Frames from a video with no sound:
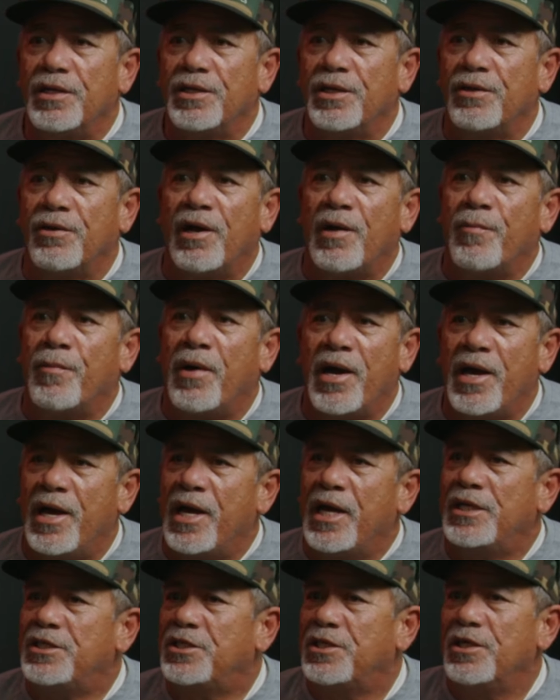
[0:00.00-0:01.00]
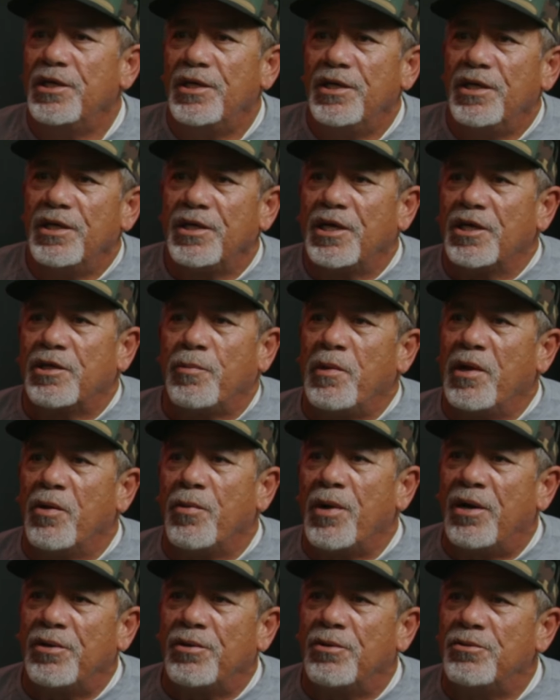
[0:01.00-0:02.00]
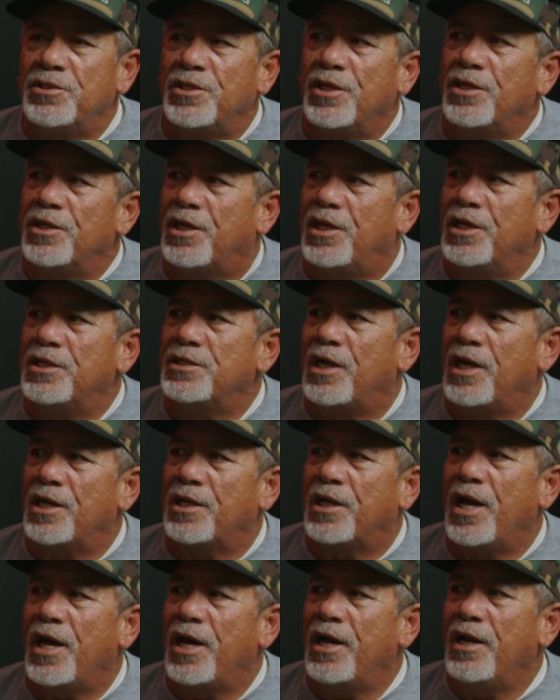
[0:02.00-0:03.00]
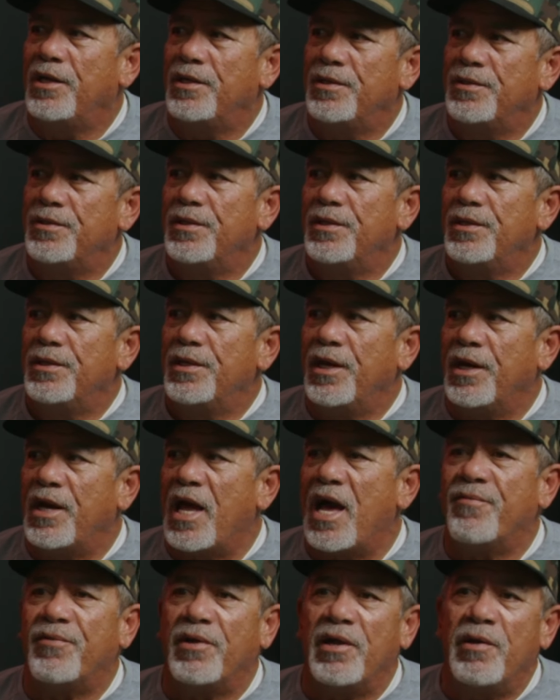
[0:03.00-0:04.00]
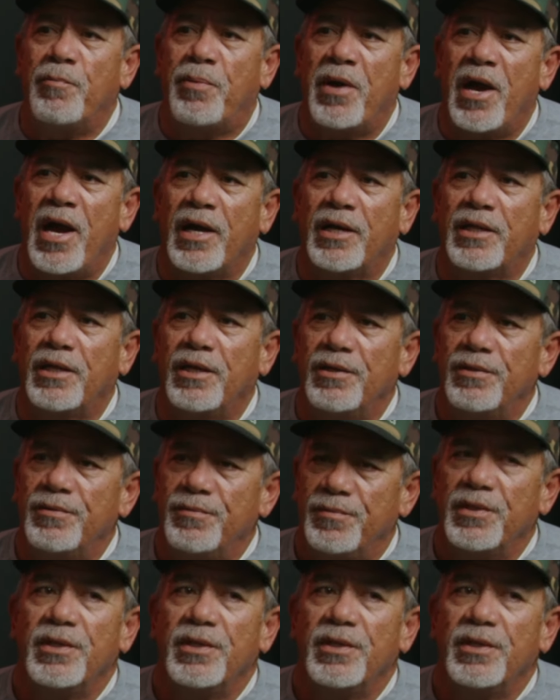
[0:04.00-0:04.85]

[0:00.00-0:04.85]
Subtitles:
Yeah. You know, at my age, get to be around those young kids like that and have an impact.